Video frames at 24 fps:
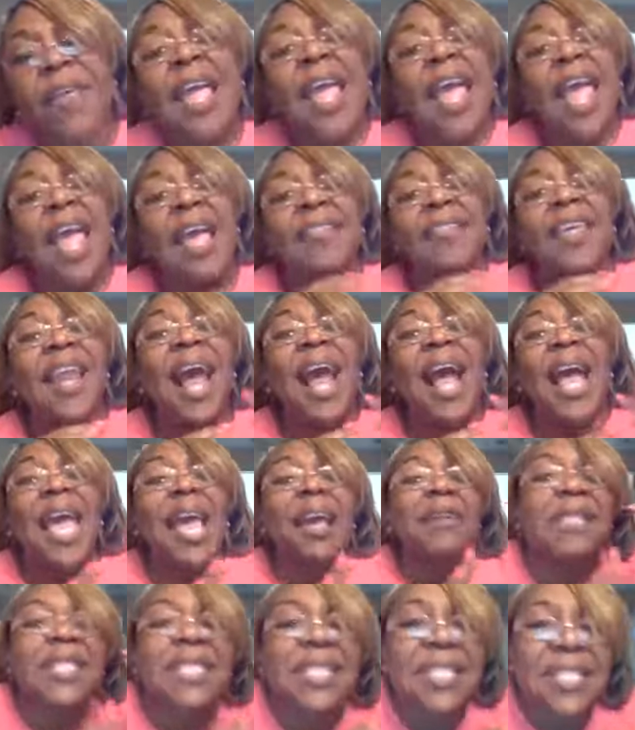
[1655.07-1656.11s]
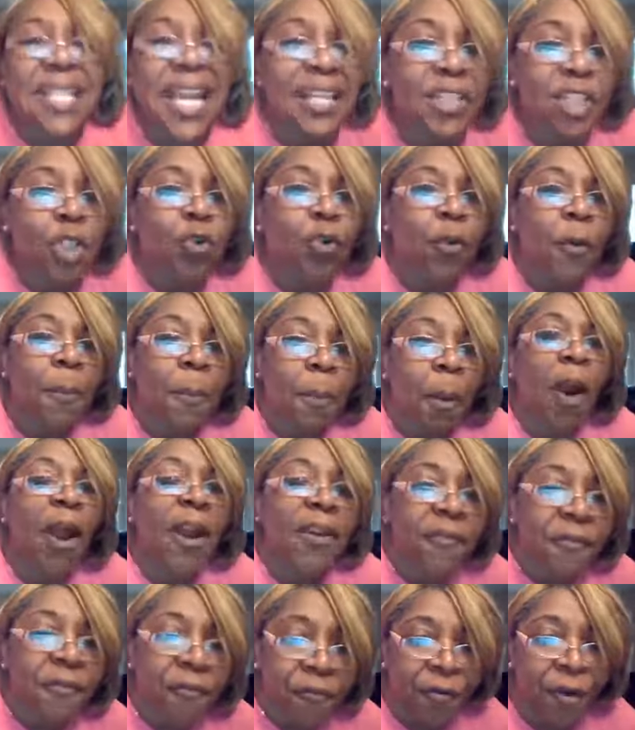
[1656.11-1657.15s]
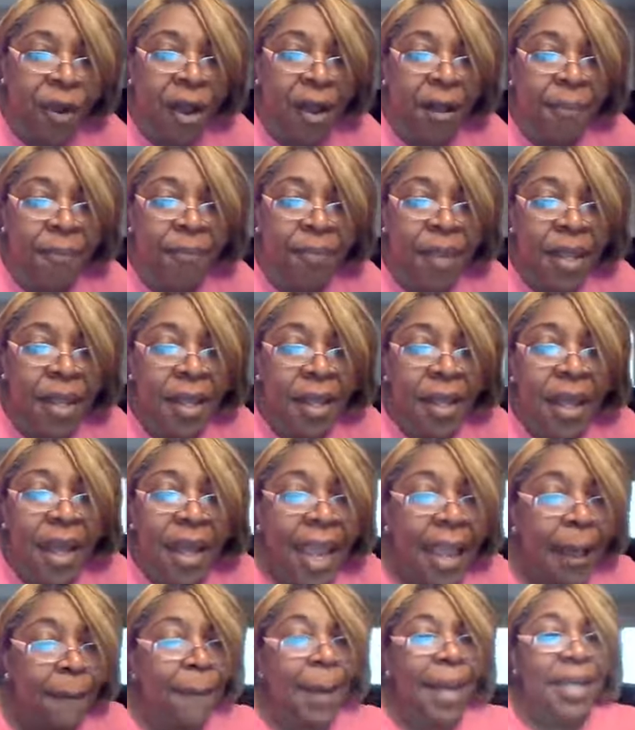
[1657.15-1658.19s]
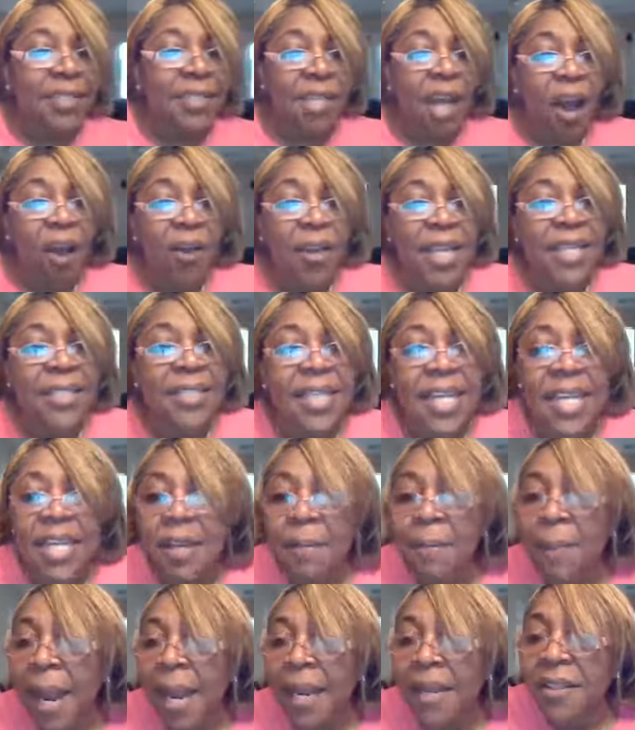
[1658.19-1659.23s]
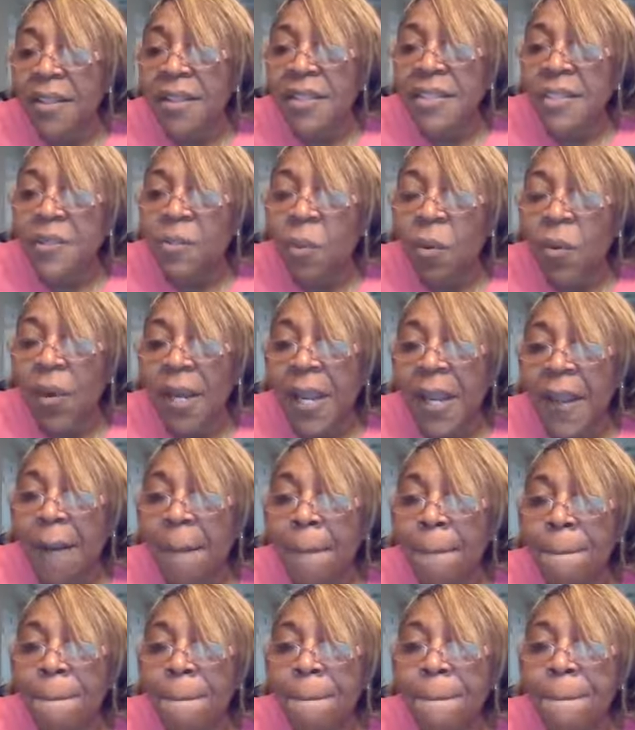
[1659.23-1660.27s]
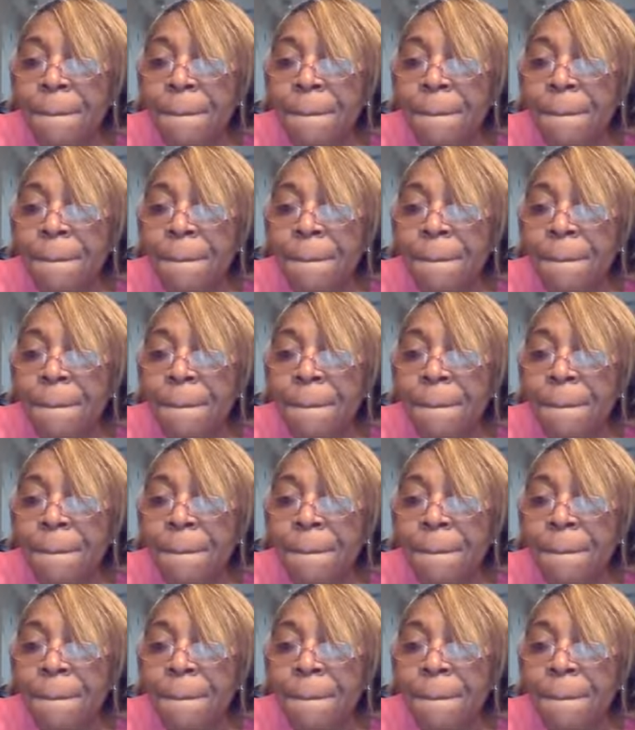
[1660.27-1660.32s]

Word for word: of and that I have set you apart from. Am I talking to anybody this morning?